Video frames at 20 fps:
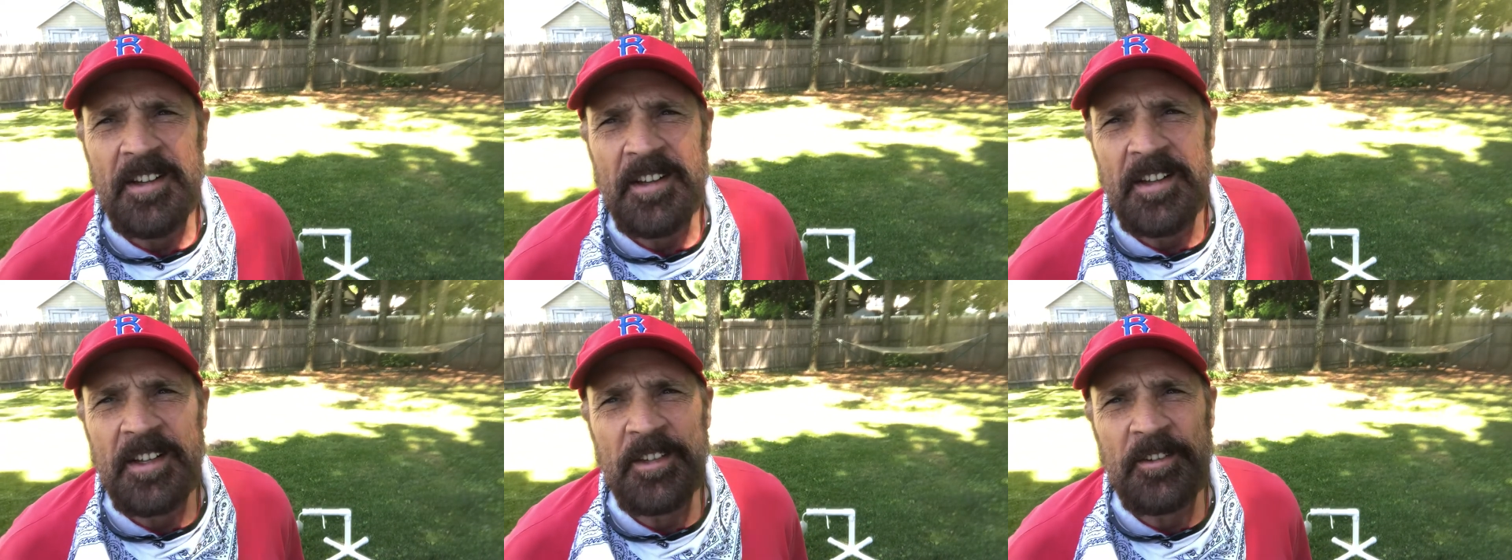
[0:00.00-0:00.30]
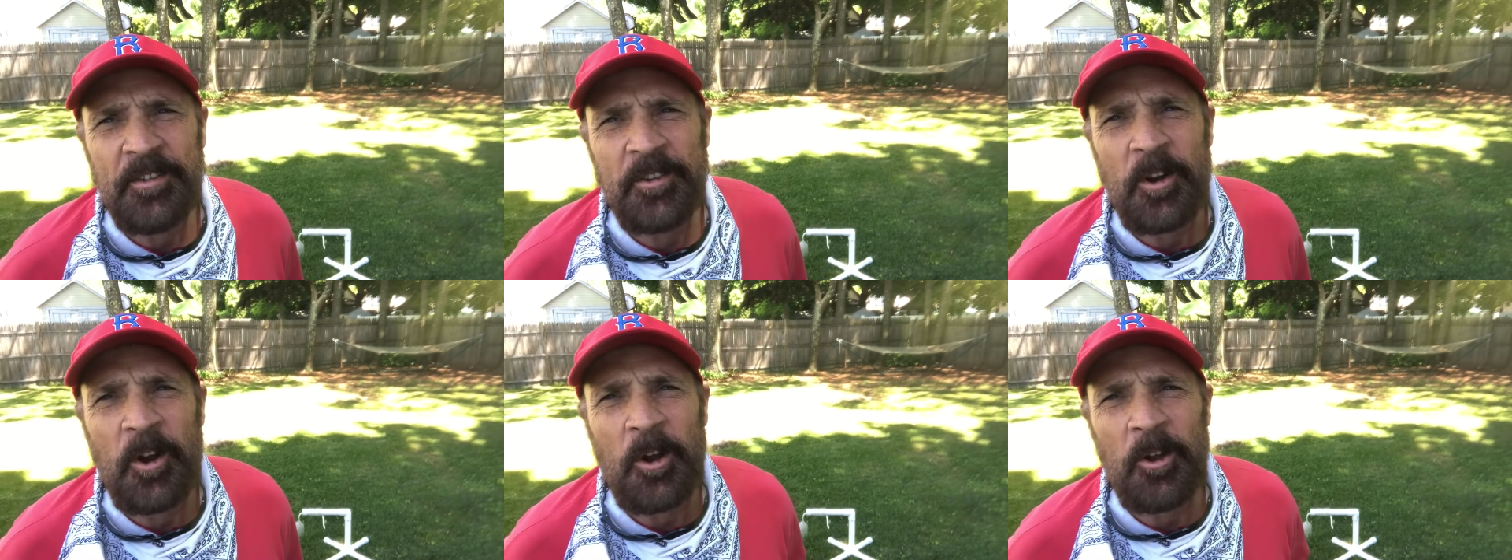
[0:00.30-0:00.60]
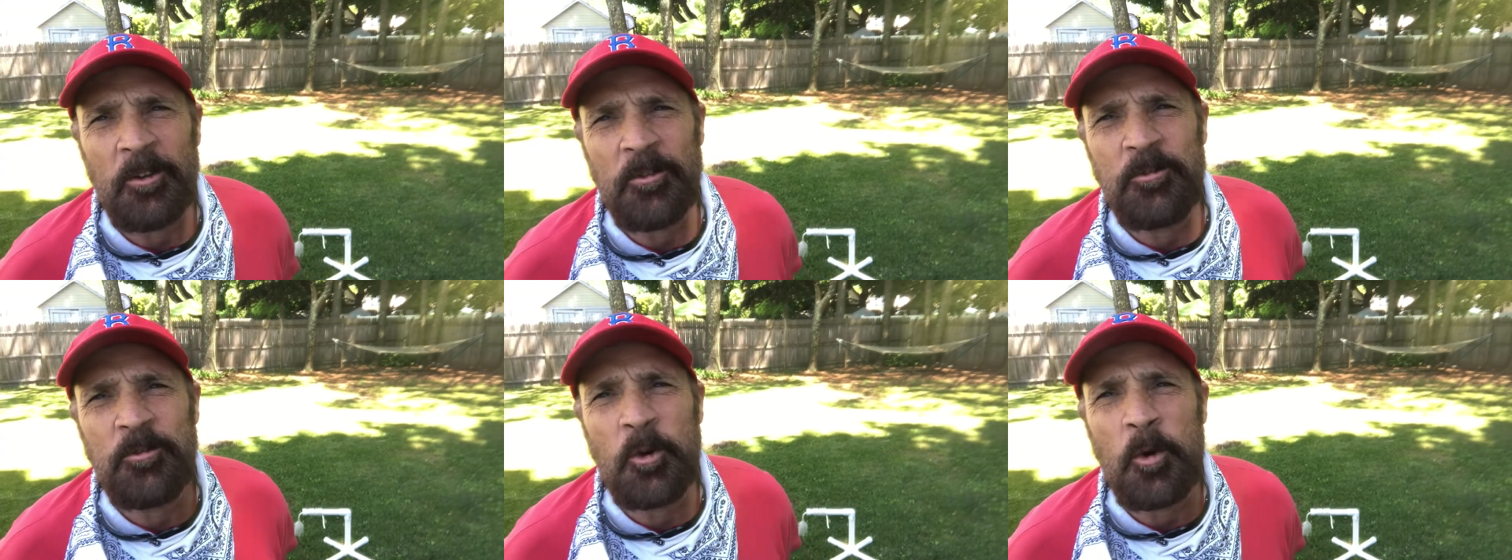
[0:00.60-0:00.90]
It's
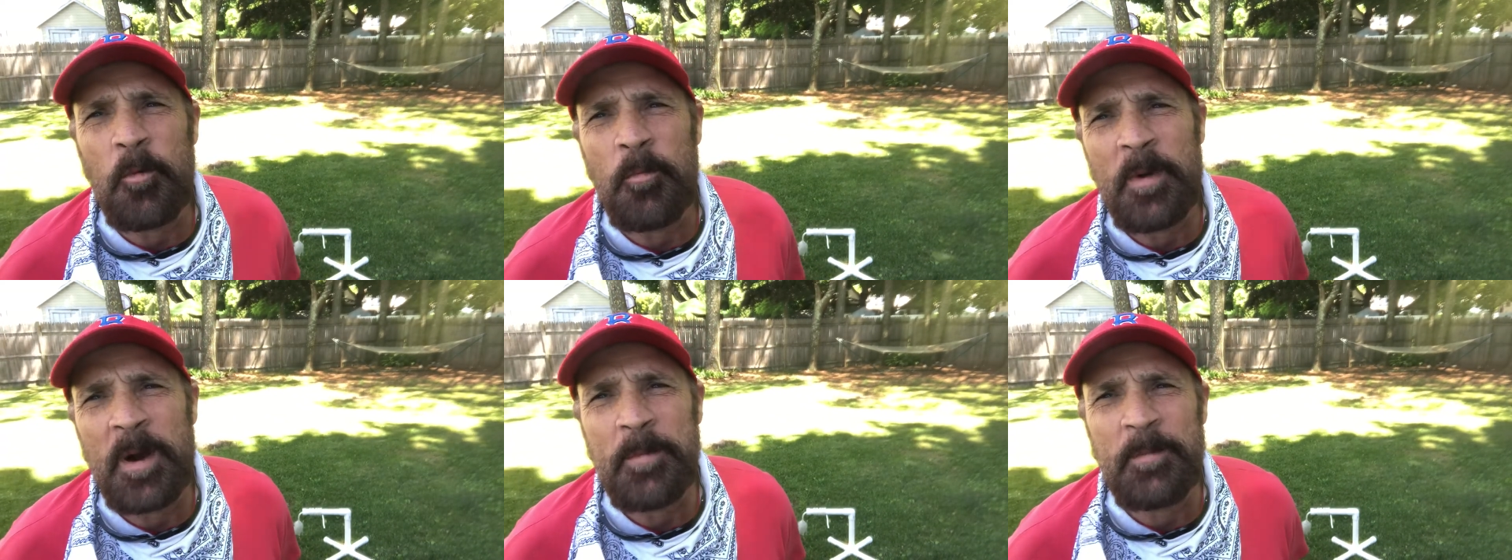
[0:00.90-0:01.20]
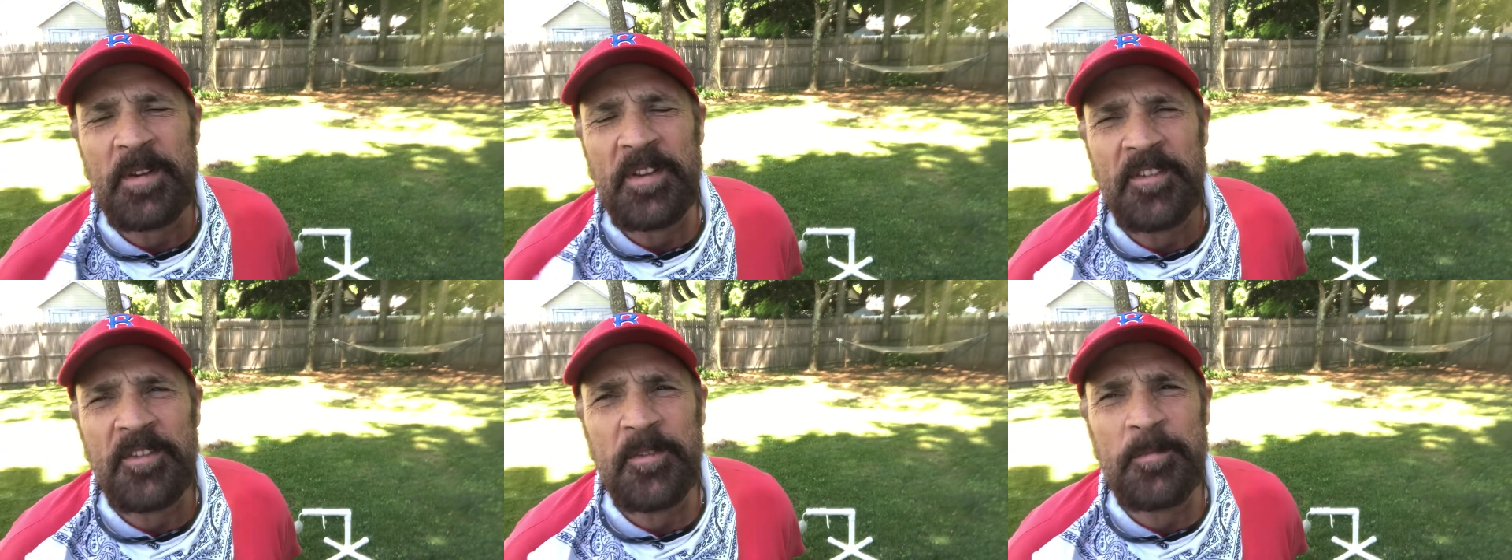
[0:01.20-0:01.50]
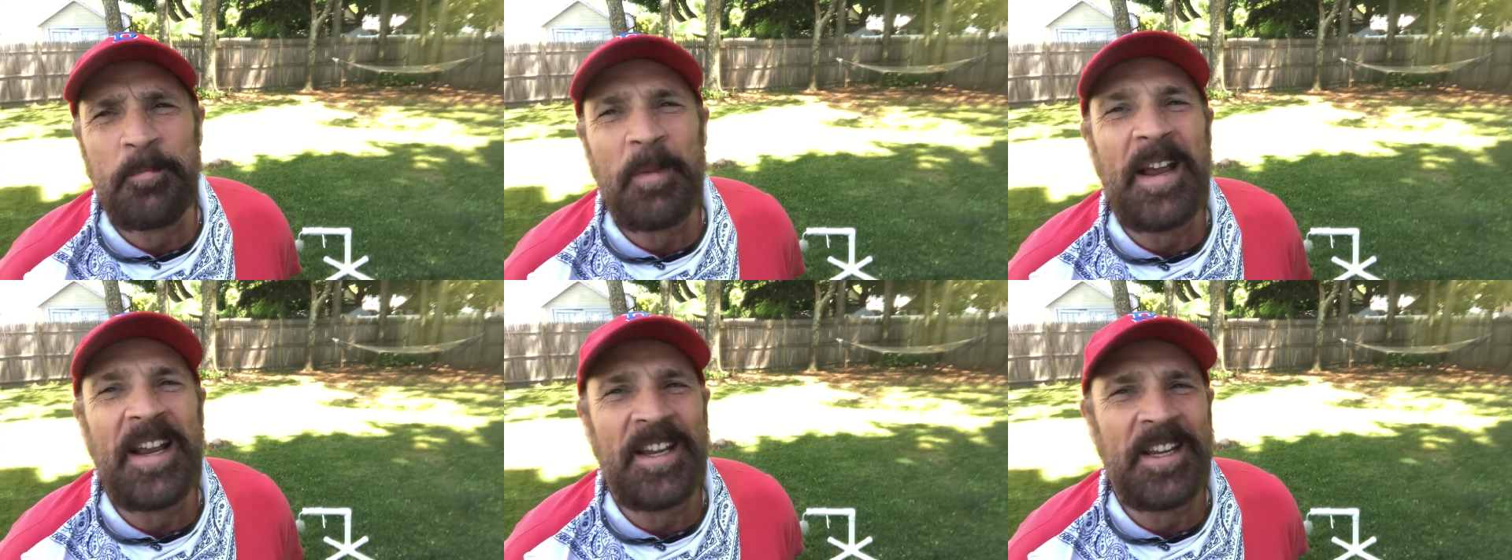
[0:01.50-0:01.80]
called Joe Mama's
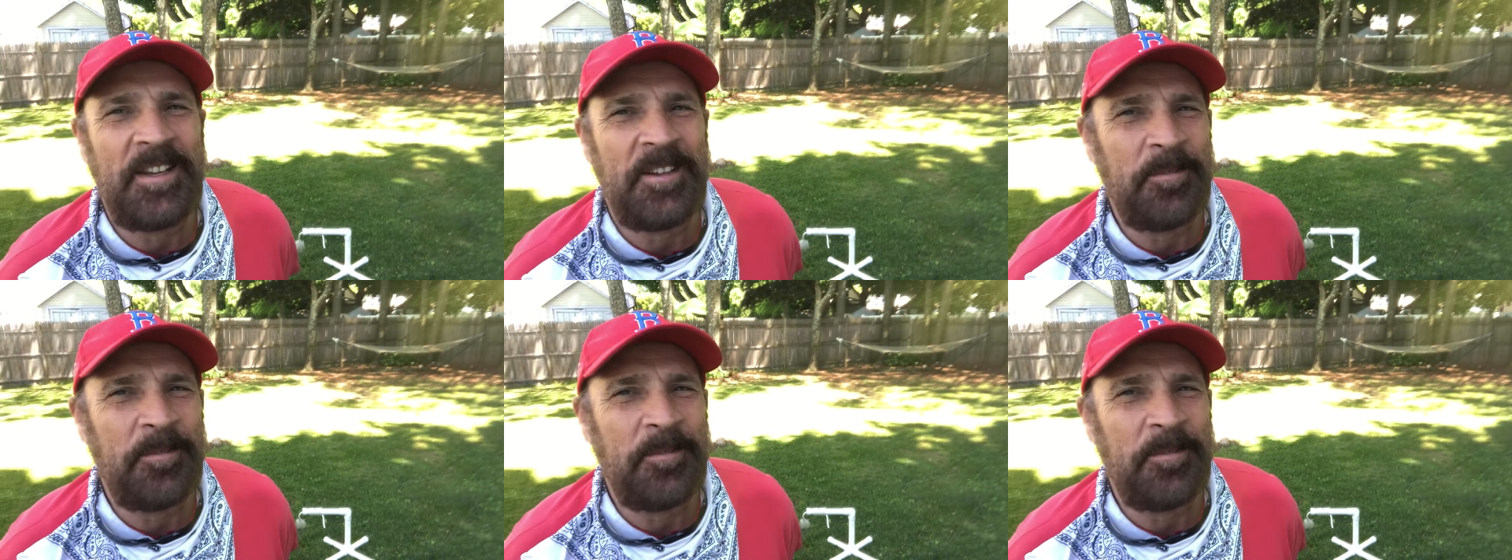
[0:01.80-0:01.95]
Spanky